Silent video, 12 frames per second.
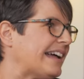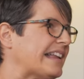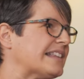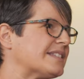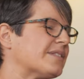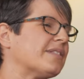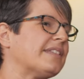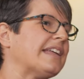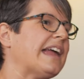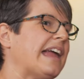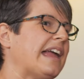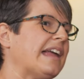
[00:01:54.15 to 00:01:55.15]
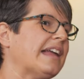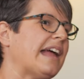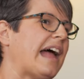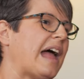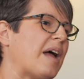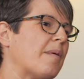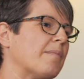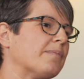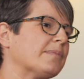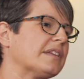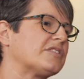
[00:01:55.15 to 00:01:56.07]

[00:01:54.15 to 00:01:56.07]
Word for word: Mm-hmm. And so they um,